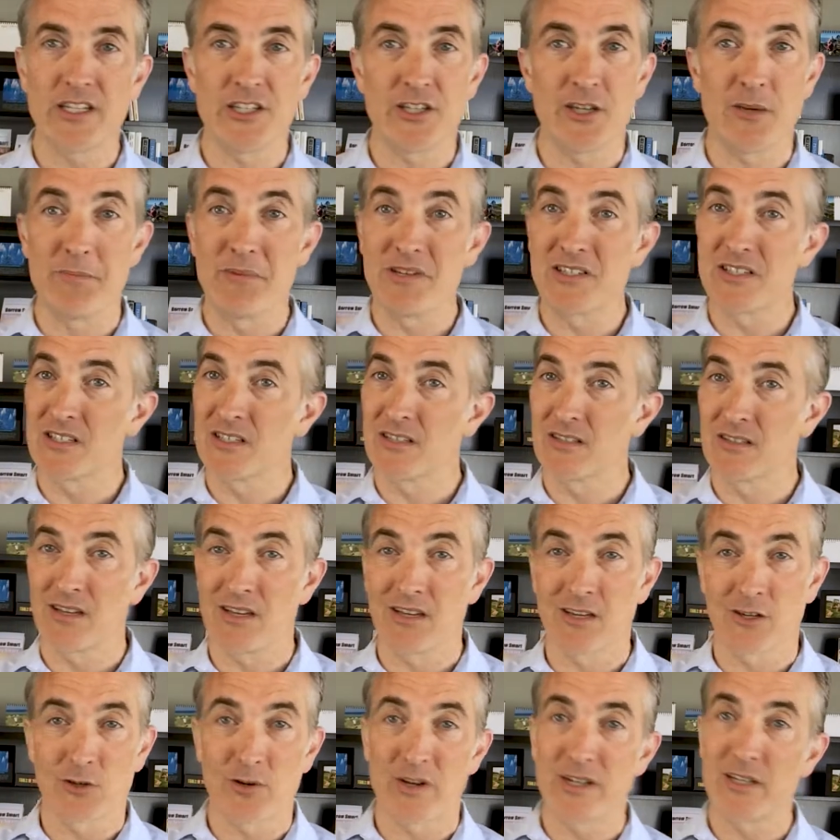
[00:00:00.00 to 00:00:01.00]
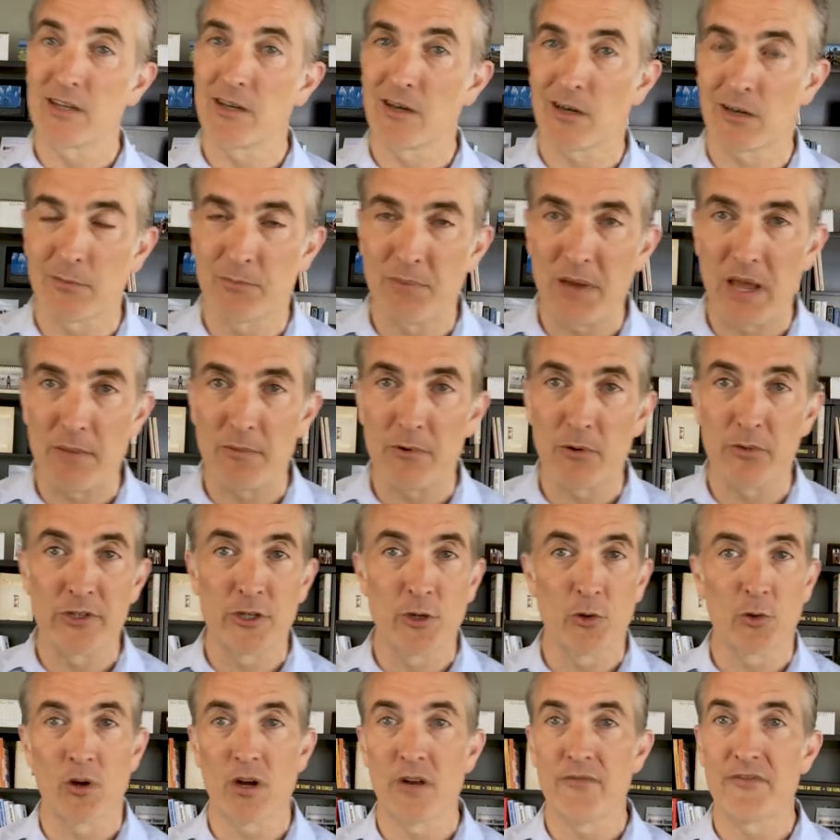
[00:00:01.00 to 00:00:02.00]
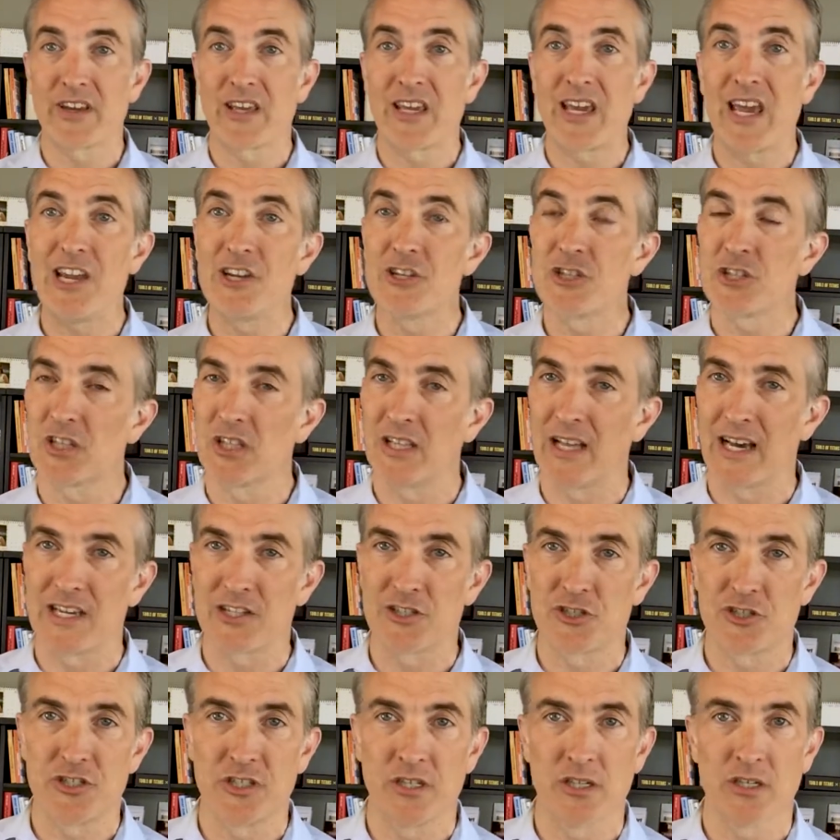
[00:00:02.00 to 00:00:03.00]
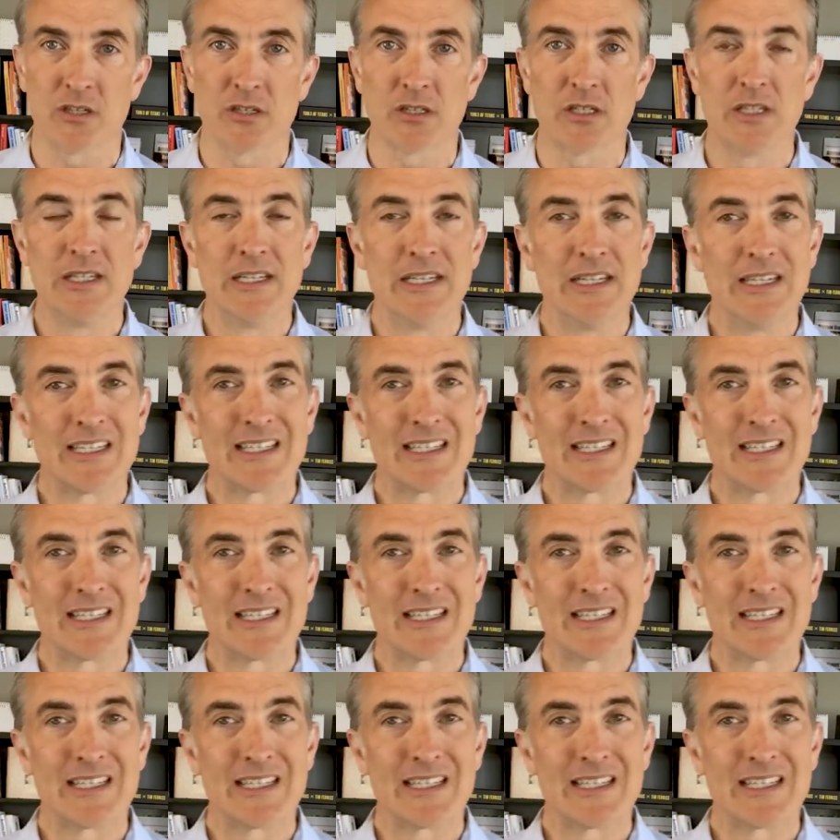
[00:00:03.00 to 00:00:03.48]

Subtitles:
and you missed a credit card payment when you were on vacation last year,